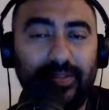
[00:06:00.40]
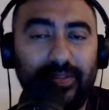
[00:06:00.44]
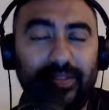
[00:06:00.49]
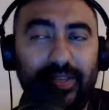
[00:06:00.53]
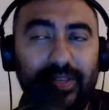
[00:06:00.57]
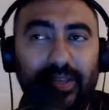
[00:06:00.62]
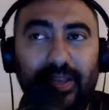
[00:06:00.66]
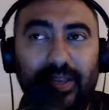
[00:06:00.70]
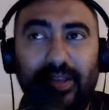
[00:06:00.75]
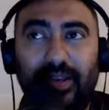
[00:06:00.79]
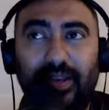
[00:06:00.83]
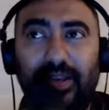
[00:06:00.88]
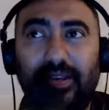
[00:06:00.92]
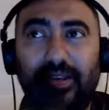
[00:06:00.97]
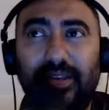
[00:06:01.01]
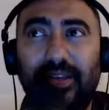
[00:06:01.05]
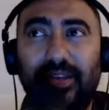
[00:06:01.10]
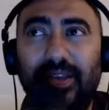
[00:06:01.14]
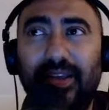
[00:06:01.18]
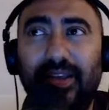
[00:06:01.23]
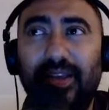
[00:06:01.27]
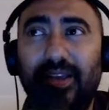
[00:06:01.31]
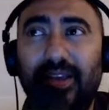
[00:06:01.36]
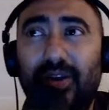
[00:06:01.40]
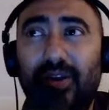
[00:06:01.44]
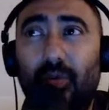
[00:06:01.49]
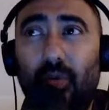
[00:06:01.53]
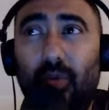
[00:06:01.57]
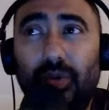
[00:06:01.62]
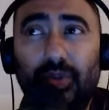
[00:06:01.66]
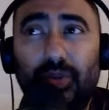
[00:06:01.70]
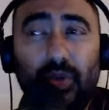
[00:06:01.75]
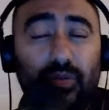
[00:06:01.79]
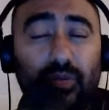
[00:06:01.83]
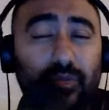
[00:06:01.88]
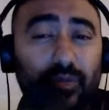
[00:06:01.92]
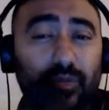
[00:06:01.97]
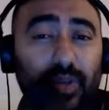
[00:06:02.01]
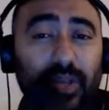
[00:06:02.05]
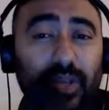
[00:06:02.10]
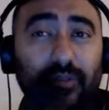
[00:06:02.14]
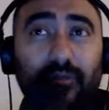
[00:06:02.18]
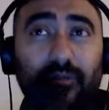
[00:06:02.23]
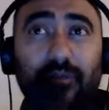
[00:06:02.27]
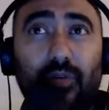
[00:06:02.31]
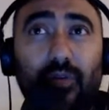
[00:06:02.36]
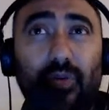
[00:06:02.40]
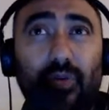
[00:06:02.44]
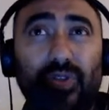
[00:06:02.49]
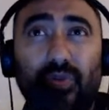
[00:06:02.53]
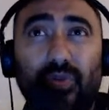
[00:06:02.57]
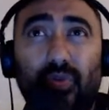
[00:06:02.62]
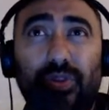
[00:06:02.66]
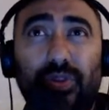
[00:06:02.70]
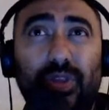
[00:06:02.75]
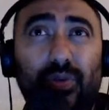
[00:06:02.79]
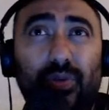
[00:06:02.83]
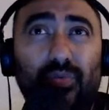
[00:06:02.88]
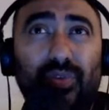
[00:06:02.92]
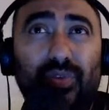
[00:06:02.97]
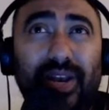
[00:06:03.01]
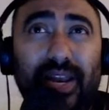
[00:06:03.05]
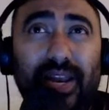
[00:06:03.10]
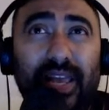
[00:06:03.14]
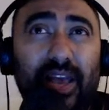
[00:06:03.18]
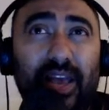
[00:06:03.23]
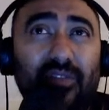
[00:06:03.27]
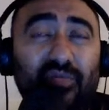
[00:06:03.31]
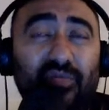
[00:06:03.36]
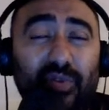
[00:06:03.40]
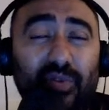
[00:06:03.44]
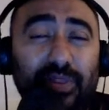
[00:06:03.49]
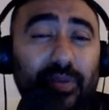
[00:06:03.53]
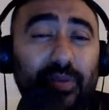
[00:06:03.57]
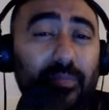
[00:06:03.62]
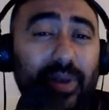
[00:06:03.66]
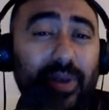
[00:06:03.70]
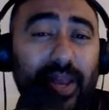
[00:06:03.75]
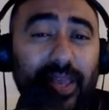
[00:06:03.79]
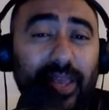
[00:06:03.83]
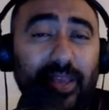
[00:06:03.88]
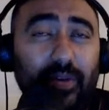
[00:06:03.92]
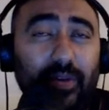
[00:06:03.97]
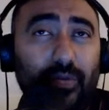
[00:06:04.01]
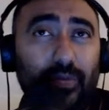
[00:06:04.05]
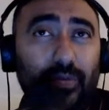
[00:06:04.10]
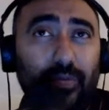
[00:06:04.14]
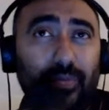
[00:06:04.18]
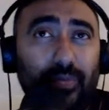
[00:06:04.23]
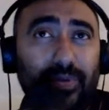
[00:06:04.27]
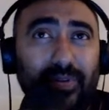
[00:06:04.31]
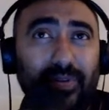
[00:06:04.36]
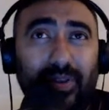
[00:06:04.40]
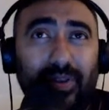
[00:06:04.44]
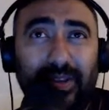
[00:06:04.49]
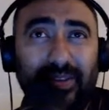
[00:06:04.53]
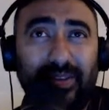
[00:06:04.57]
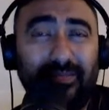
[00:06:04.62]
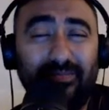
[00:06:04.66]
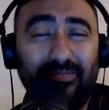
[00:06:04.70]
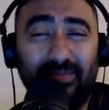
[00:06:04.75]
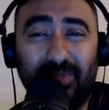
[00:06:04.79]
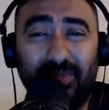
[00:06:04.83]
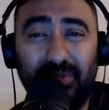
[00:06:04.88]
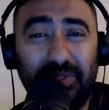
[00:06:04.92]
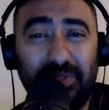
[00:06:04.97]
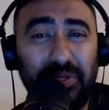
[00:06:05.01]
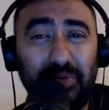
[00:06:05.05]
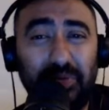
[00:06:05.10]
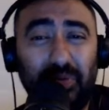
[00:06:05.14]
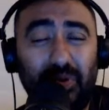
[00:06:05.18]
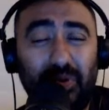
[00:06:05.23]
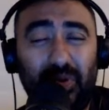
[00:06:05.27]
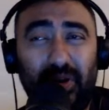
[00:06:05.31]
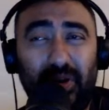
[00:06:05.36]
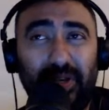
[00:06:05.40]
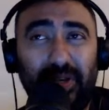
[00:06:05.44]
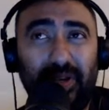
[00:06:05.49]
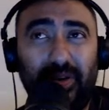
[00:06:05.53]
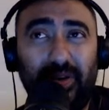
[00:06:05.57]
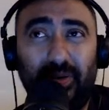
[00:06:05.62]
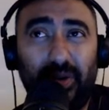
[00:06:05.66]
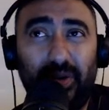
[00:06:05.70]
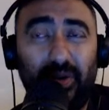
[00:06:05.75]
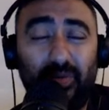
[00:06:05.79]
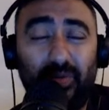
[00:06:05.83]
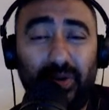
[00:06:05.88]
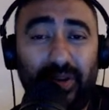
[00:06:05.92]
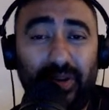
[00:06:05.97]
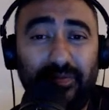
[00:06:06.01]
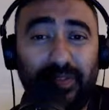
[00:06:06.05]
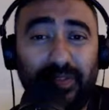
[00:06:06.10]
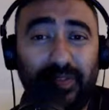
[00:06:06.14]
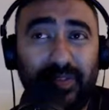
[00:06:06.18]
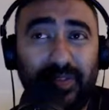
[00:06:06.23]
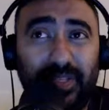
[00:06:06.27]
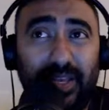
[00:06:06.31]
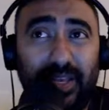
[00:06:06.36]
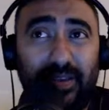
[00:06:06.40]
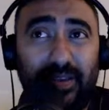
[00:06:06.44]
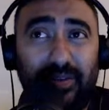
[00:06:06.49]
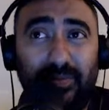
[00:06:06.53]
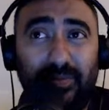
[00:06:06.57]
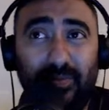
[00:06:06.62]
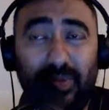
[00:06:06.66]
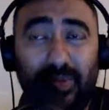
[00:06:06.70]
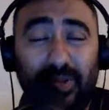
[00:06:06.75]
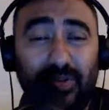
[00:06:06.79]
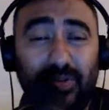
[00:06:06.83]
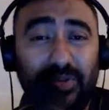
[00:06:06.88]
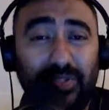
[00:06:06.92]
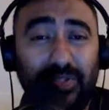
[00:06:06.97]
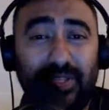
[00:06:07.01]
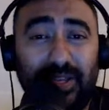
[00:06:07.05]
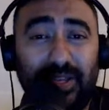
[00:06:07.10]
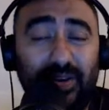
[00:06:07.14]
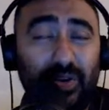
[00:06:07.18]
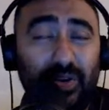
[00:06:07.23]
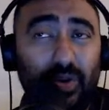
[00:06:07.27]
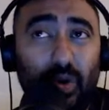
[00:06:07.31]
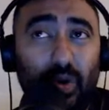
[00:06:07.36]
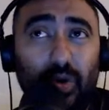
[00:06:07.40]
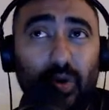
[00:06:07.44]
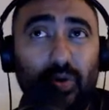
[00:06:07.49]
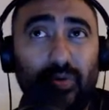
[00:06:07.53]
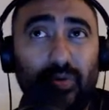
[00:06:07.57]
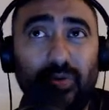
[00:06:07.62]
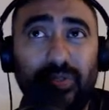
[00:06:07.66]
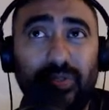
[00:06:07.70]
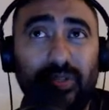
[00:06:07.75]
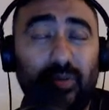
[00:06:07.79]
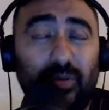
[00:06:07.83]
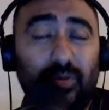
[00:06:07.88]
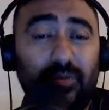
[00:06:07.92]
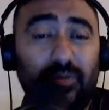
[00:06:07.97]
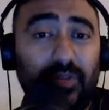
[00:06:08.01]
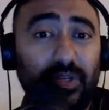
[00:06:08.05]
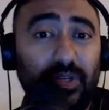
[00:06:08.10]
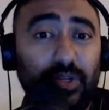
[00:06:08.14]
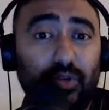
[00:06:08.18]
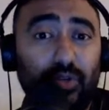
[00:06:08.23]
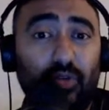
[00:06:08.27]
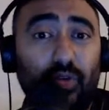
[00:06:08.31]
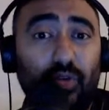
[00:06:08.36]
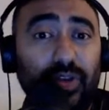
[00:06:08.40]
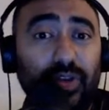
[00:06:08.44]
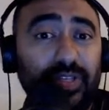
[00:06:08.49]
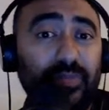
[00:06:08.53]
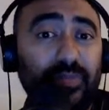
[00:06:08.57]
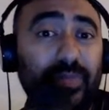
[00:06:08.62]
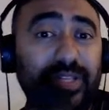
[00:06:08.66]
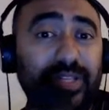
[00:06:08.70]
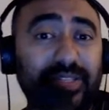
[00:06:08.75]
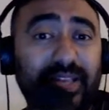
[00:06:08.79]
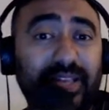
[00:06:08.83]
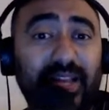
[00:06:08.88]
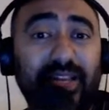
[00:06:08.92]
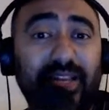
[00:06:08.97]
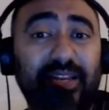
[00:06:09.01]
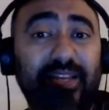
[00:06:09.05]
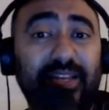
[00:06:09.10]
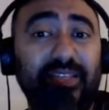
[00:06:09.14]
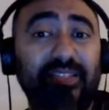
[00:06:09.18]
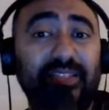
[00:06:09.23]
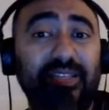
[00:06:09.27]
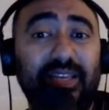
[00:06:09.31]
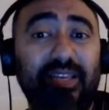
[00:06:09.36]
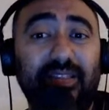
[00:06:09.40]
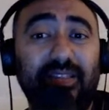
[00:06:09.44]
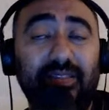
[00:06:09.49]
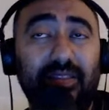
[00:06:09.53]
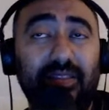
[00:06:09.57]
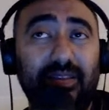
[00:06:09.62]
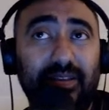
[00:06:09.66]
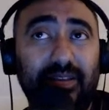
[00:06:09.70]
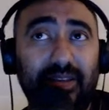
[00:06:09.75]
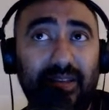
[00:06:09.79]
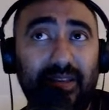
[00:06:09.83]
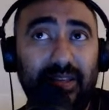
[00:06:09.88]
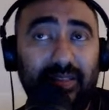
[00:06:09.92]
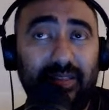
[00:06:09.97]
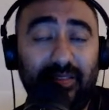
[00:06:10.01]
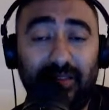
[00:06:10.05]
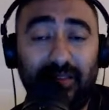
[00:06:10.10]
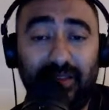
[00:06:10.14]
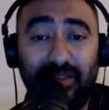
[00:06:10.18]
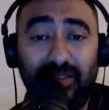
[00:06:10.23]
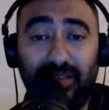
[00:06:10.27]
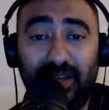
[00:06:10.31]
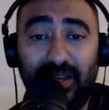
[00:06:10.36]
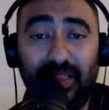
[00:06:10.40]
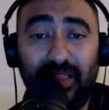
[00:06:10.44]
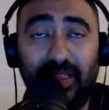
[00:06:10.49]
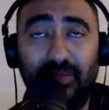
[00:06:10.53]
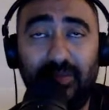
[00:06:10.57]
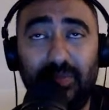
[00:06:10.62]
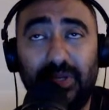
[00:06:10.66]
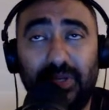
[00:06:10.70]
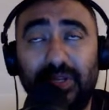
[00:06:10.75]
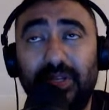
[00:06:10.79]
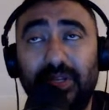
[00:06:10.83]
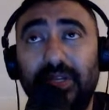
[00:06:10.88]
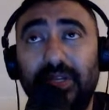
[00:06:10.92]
and then what sort of influence would they really have with the playing group? Like zero I, I would have to say because they're not some of the strongest mentalities in the in the in the club